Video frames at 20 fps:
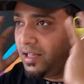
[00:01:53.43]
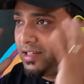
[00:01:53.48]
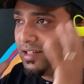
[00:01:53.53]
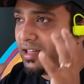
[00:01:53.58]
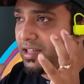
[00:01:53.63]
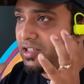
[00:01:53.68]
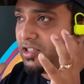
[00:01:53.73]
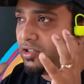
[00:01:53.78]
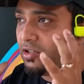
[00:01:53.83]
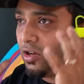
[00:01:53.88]

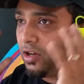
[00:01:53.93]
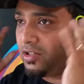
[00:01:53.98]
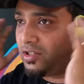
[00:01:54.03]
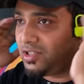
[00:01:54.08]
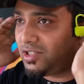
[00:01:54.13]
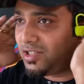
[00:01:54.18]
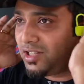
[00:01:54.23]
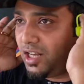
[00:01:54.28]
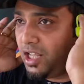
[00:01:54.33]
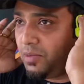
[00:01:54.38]
does not
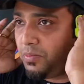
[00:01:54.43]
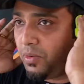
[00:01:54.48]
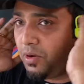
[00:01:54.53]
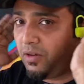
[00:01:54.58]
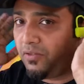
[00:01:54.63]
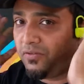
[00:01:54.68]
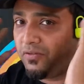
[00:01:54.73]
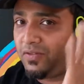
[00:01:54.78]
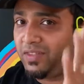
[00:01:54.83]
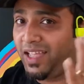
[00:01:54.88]
slip
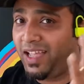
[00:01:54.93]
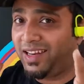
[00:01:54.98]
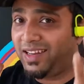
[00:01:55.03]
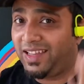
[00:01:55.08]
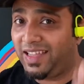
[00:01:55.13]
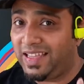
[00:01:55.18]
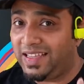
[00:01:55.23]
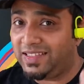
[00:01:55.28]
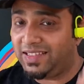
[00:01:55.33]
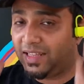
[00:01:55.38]
off that
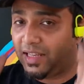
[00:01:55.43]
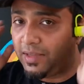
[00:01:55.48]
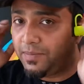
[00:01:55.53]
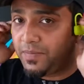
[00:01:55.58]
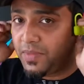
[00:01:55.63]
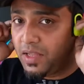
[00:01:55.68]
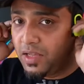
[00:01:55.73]
easily.